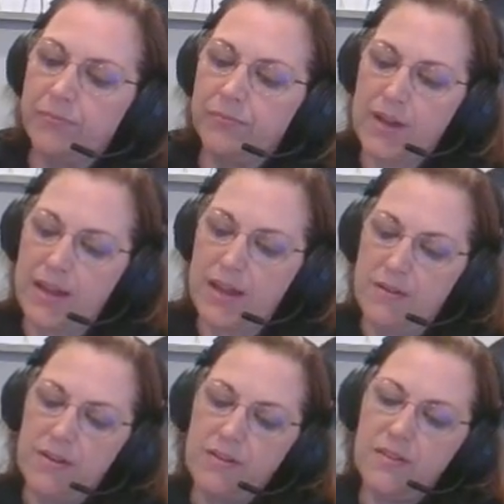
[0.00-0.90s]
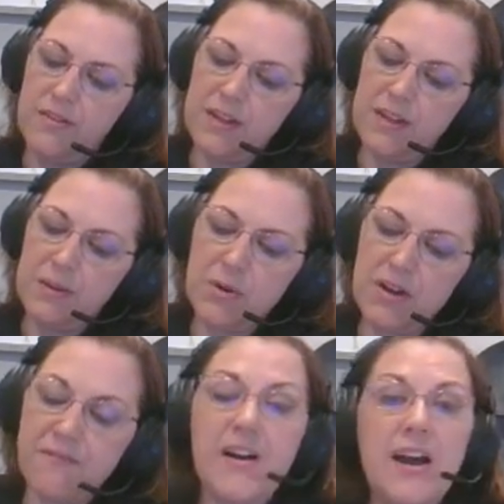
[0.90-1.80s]
Okay, then we want
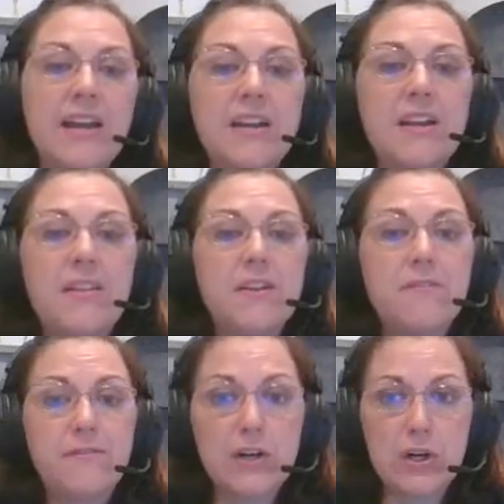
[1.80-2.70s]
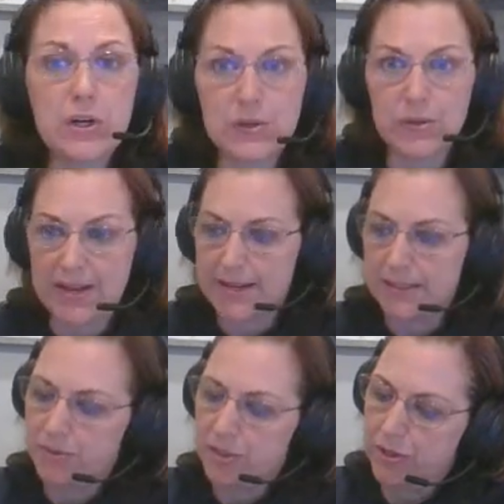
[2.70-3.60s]
to find the vertical
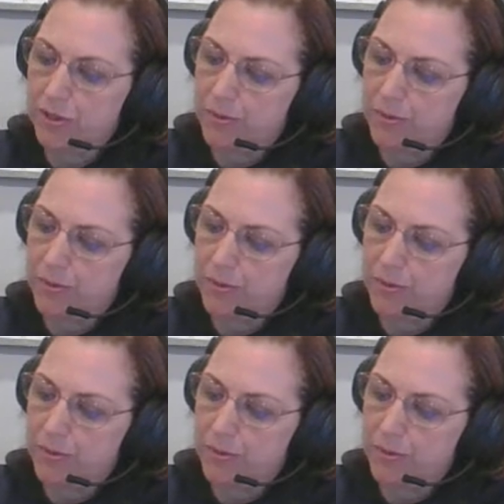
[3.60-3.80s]
asymptote.